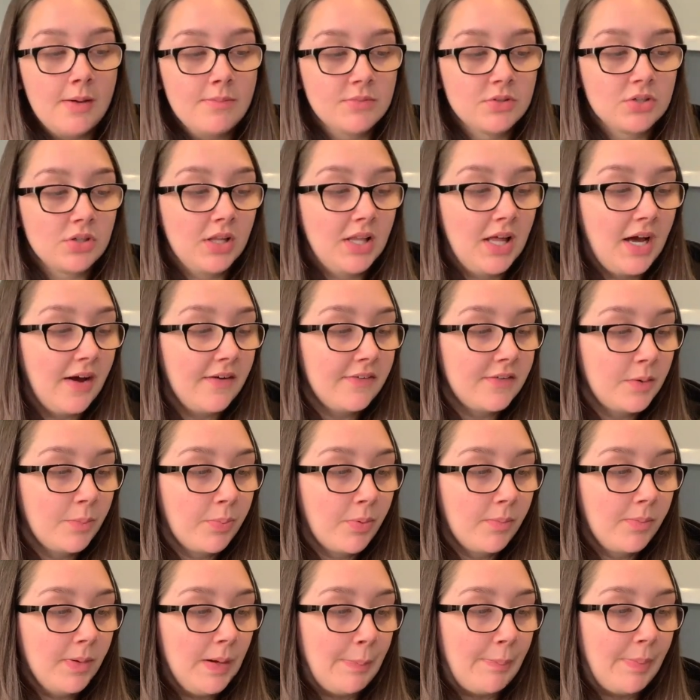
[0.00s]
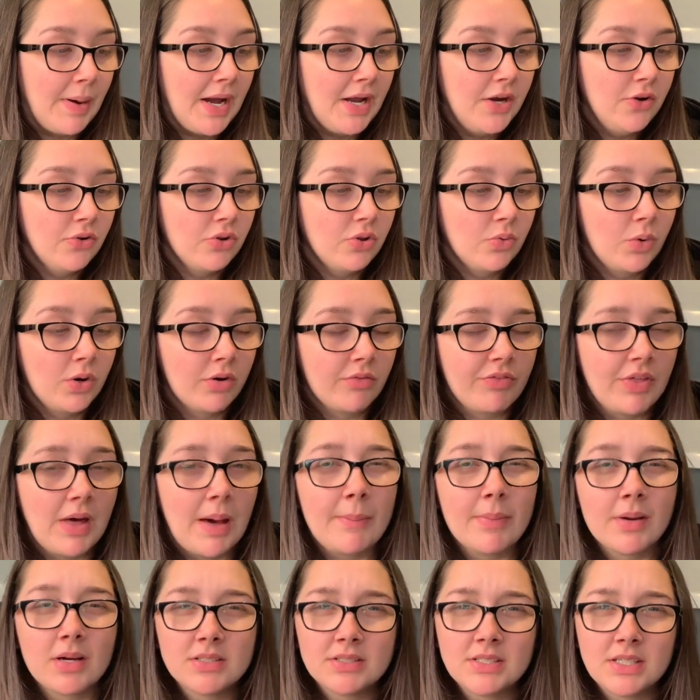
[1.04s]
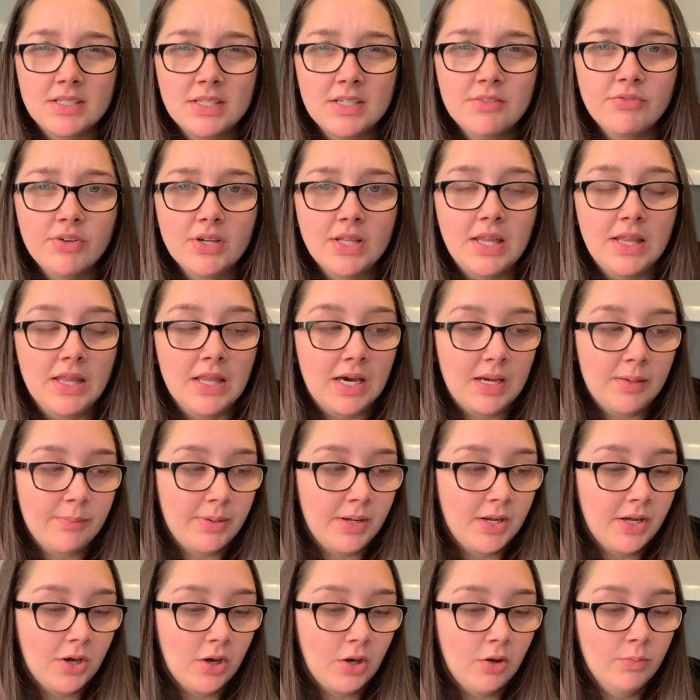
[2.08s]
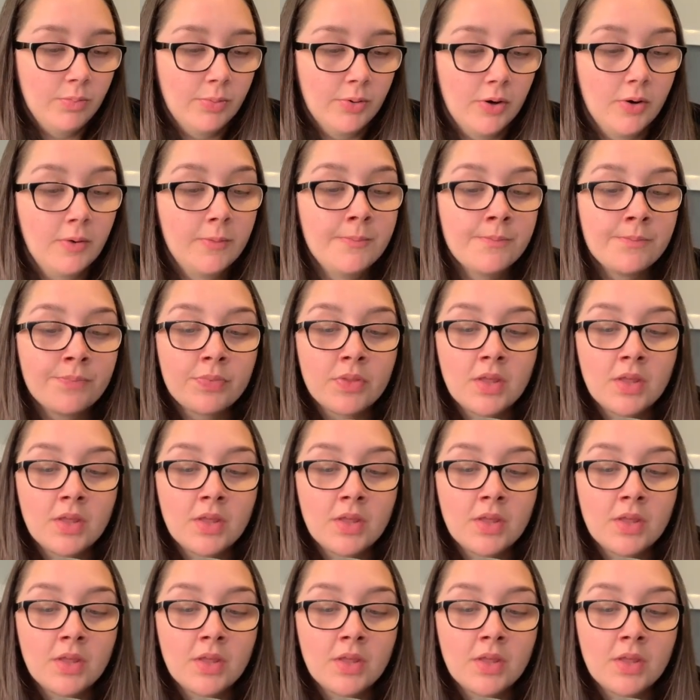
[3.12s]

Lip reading: So I'll have to probably buy another one of that, because I did really like pink opal.